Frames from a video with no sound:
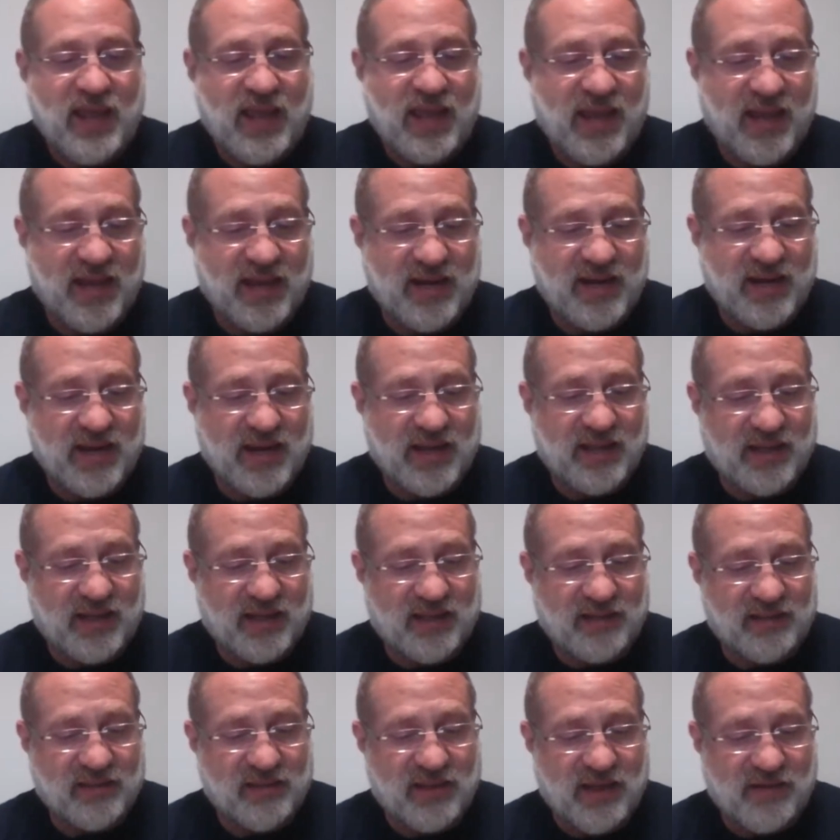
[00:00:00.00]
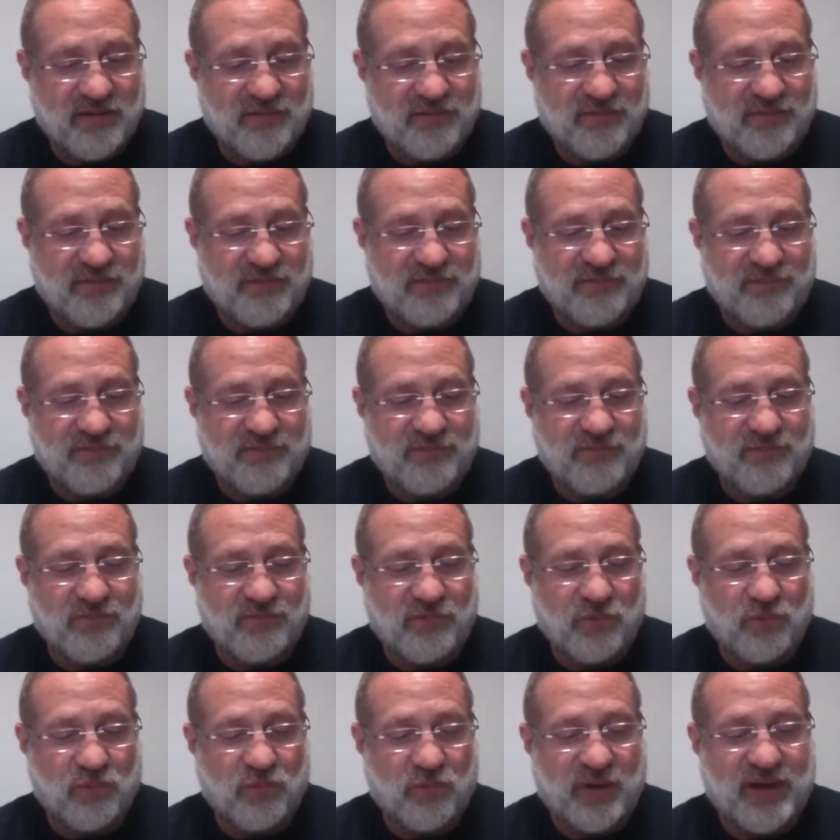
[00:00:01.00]
And I love
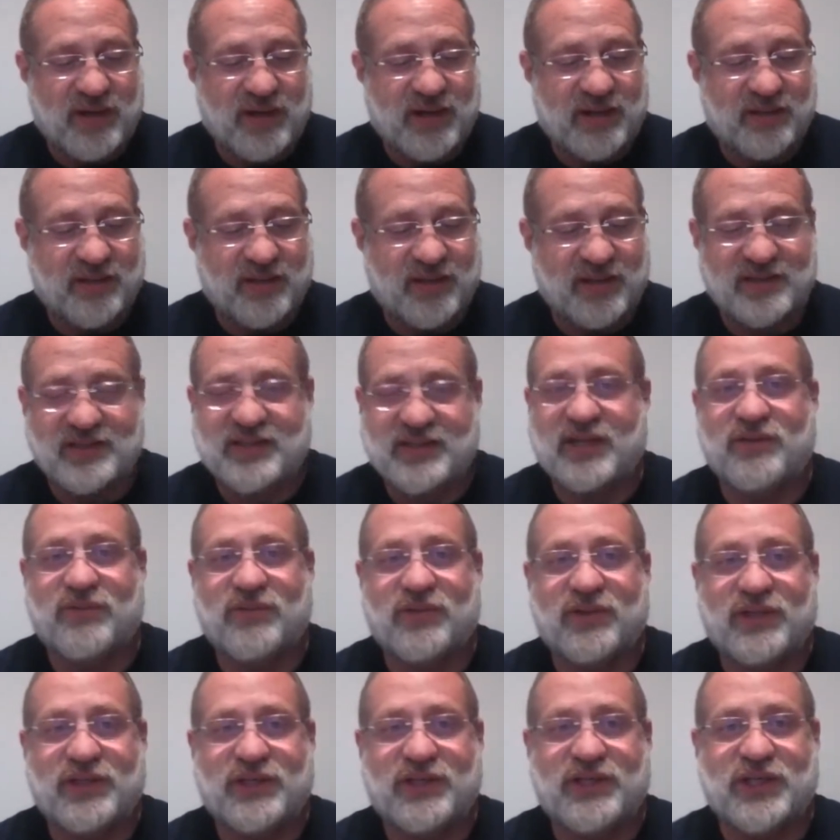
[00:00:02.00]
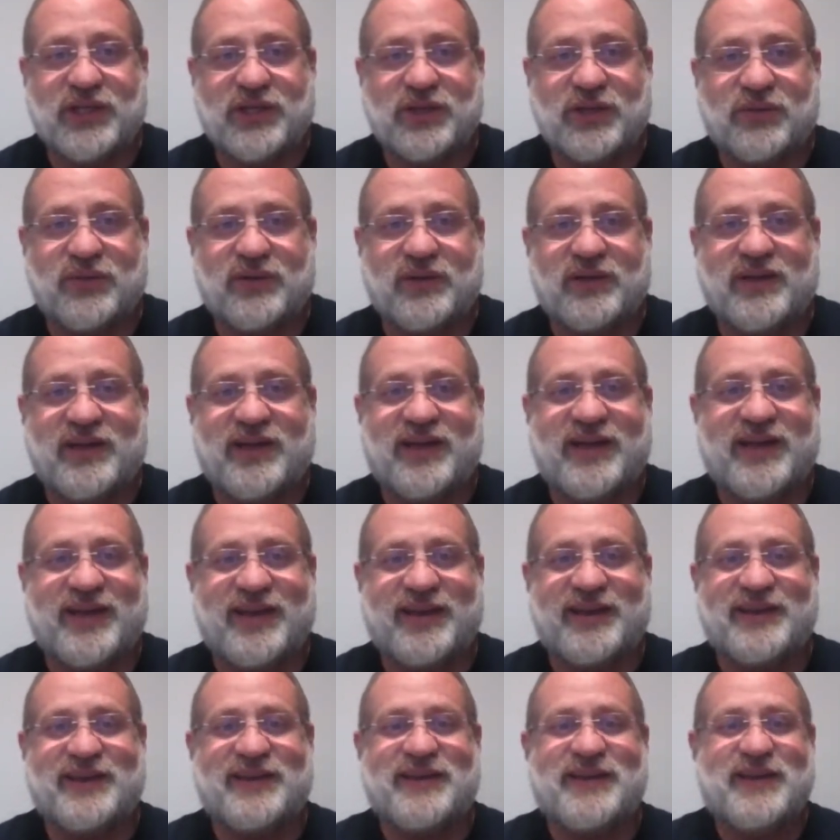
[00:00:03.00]
reading this. I really do.
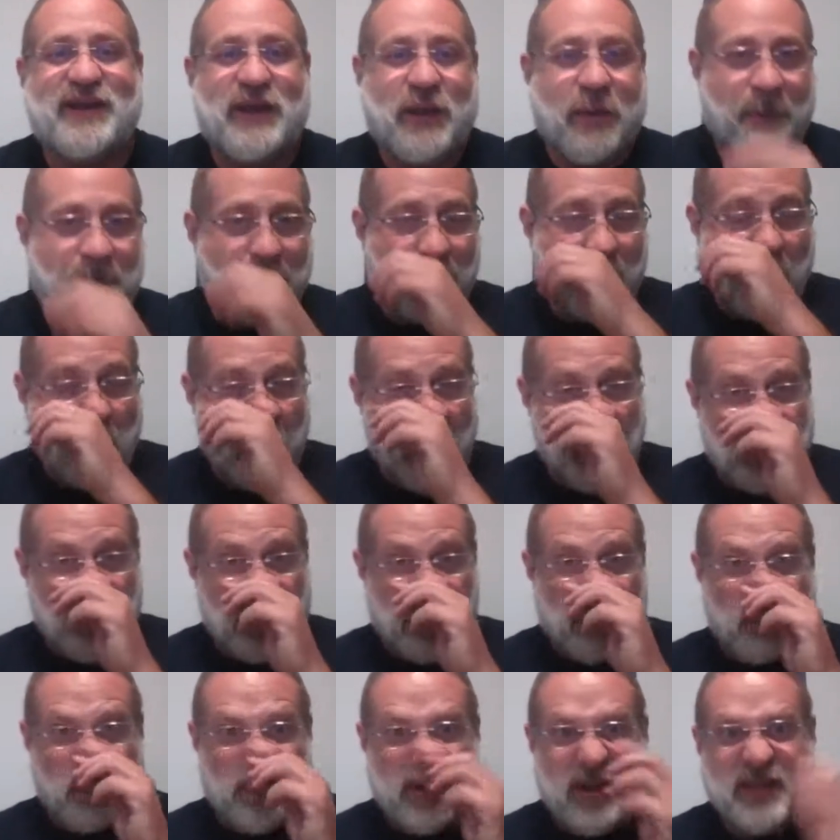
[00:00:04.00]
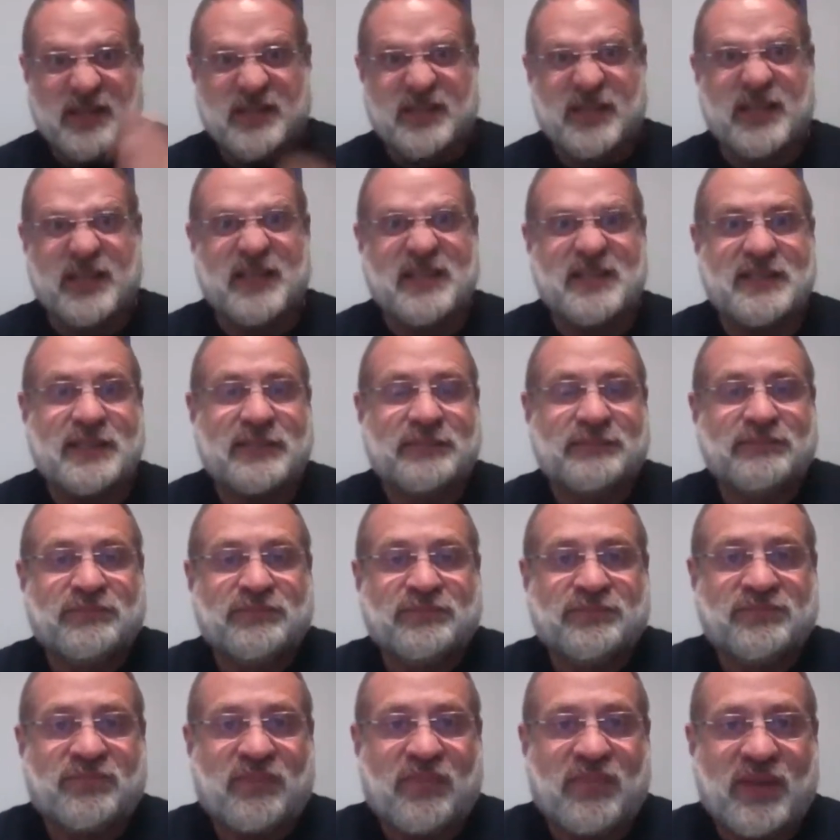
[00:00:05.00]
And one of the reasons
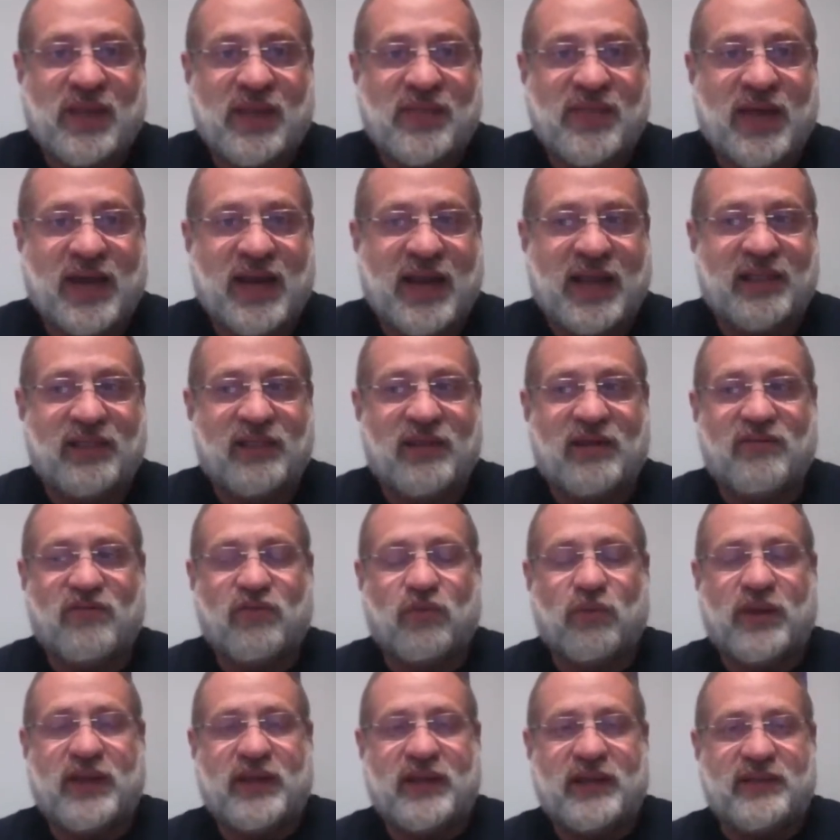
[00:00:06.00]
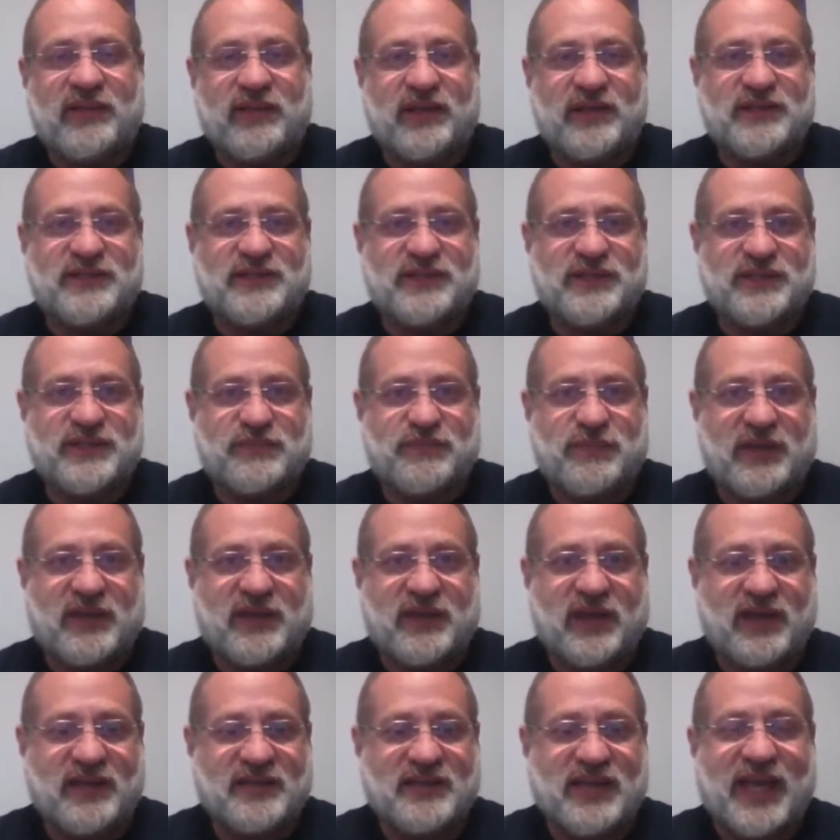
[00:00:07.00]
that I love reading this is
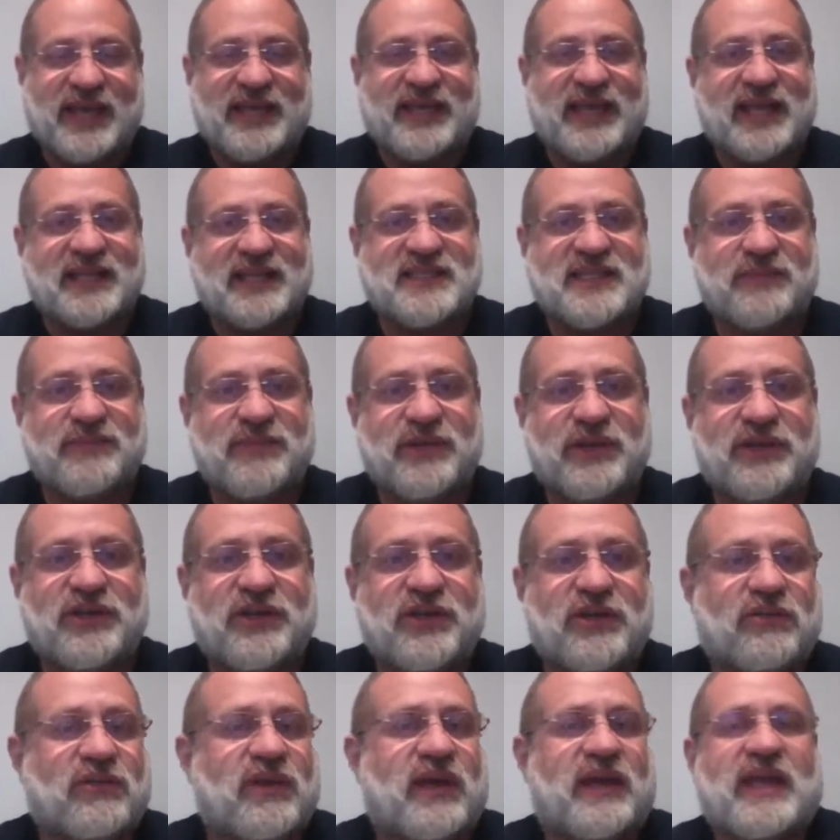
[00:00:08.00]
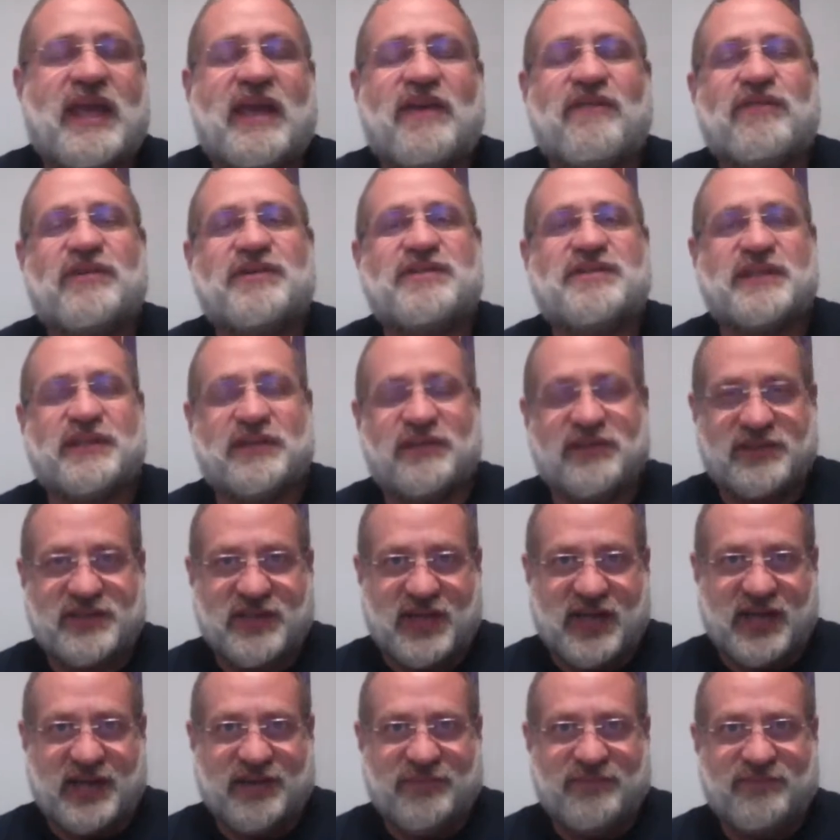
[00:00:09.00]
because I get something new like every single
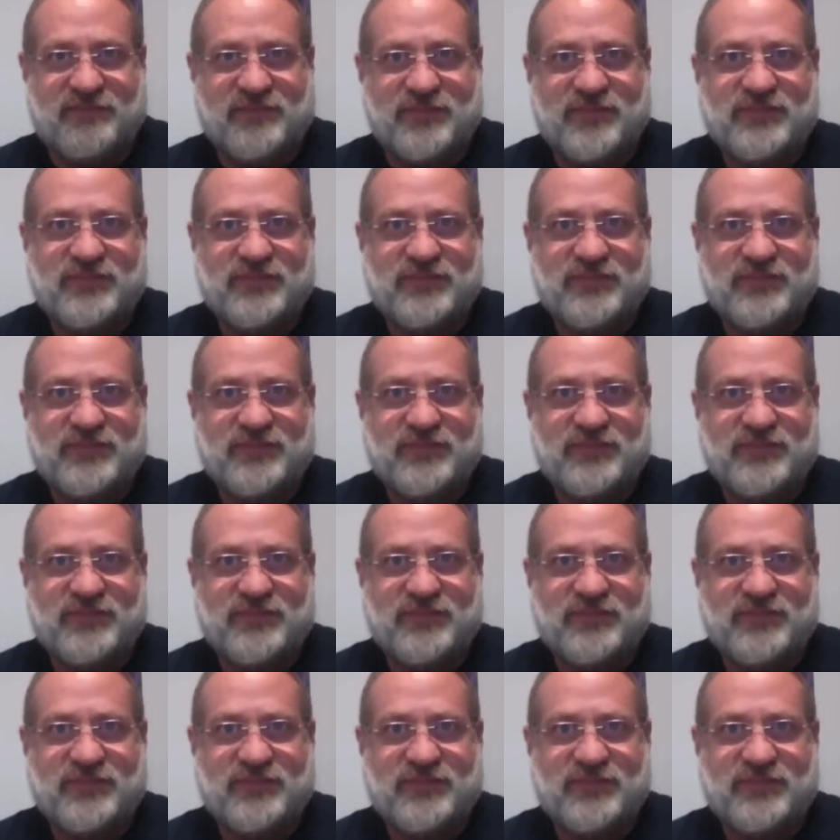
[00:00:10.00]
time.